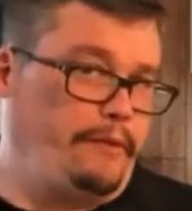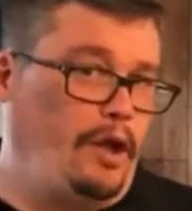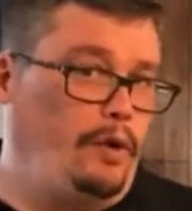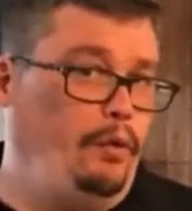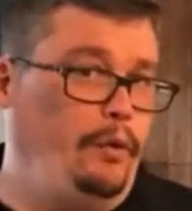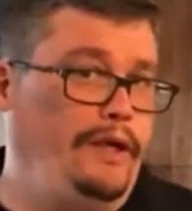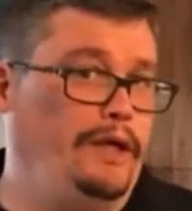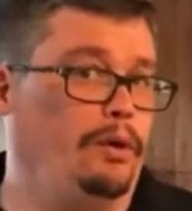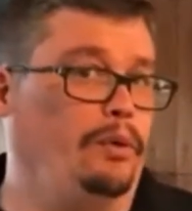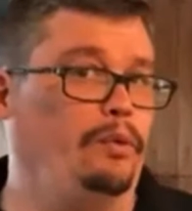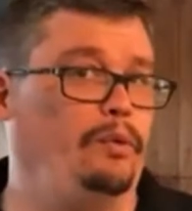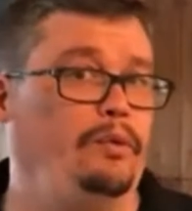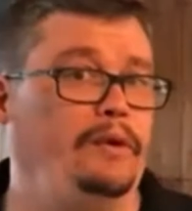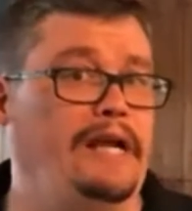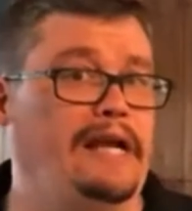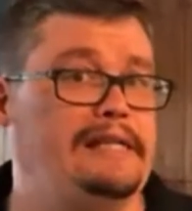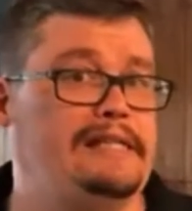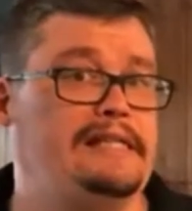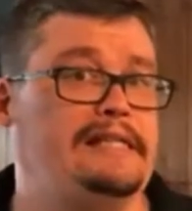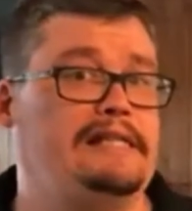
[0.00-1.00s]
We don't
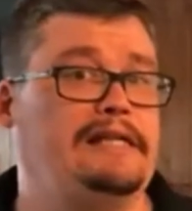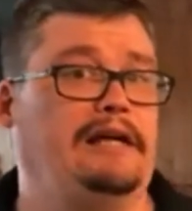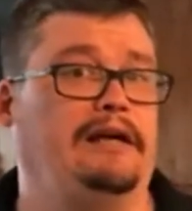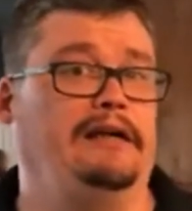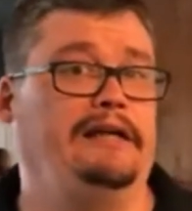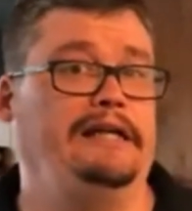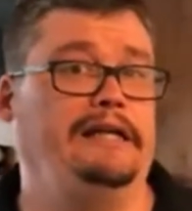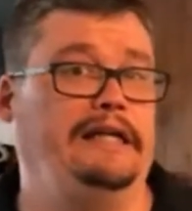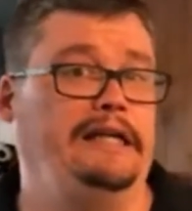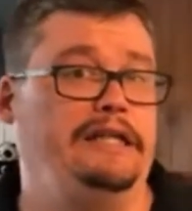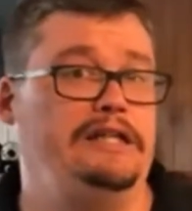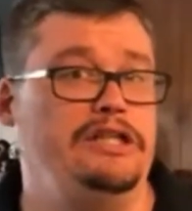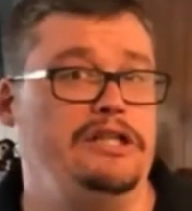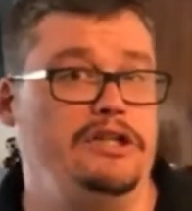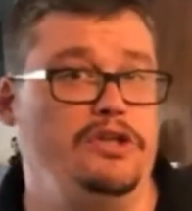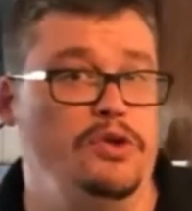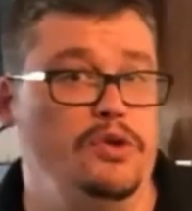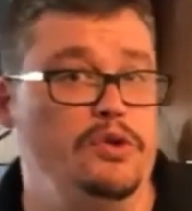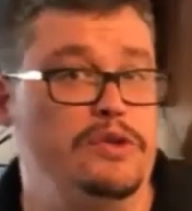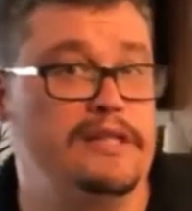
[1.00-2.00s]
necessarily need to
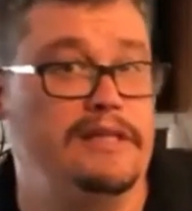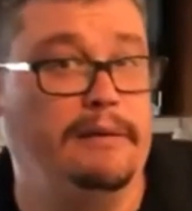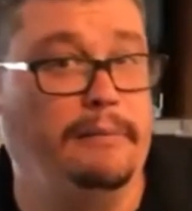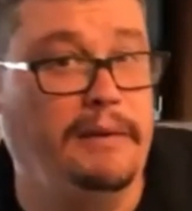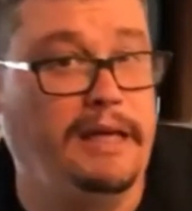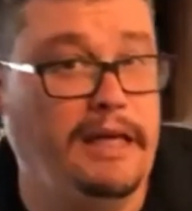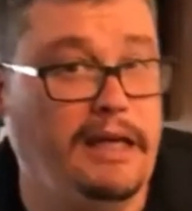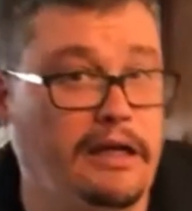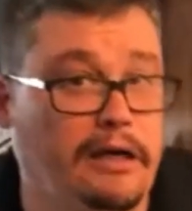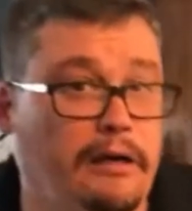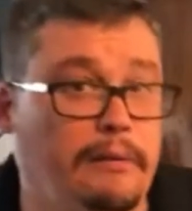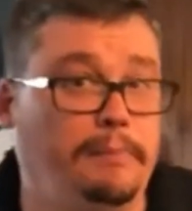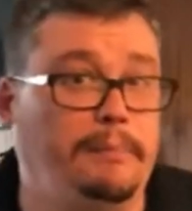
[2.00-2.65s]
use them here,